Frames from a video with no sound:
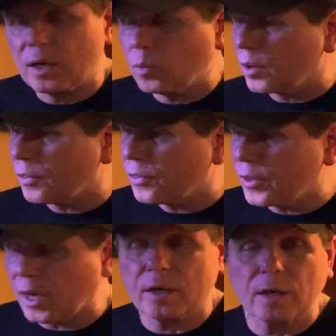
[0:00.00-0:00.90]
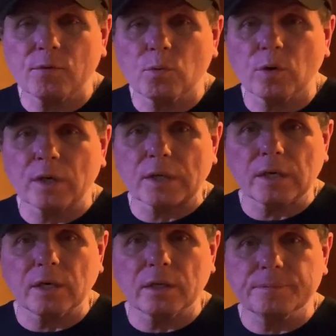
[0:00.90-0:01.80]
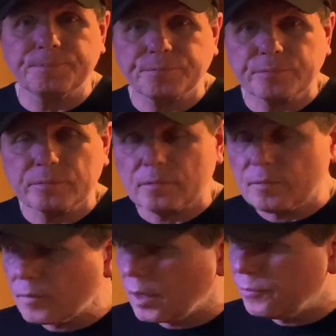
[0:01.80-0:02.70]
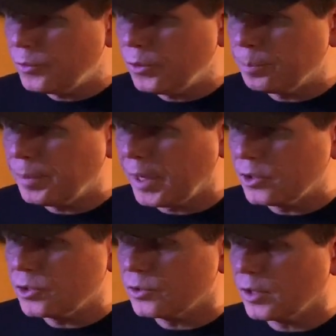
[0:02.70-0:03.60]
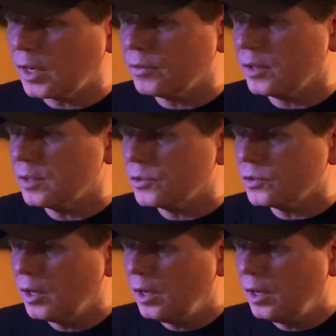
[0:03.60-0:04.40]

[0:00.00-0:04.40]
I want to thank everyone again for your patience on this.